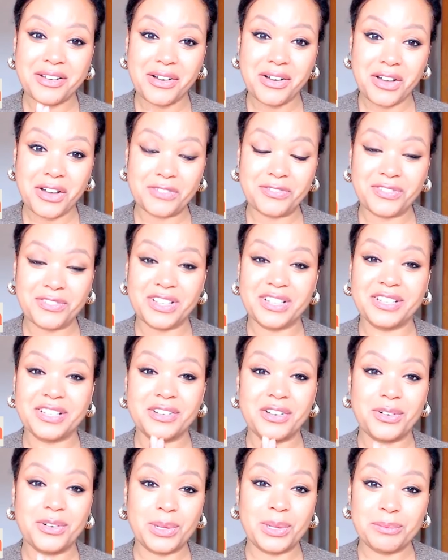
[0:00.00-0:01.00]
off
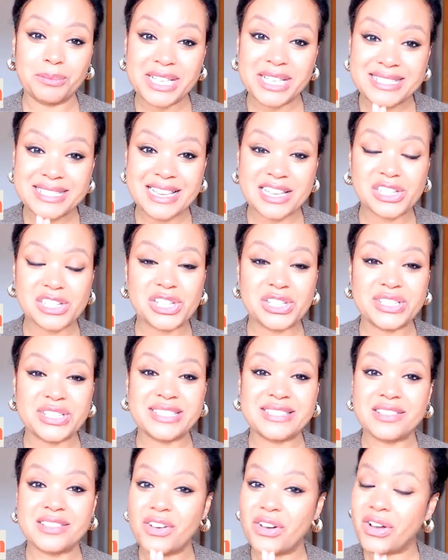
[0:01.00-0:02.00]
on all my
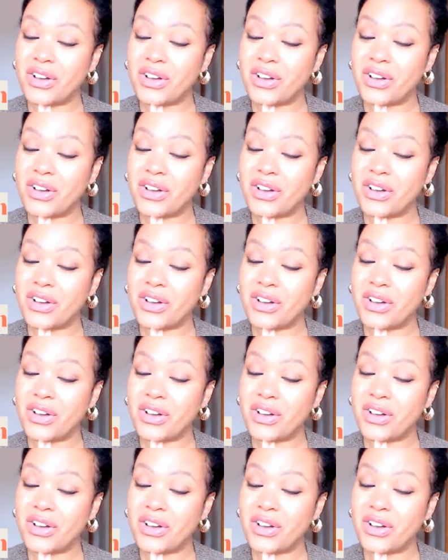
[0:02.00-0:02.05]
sessions,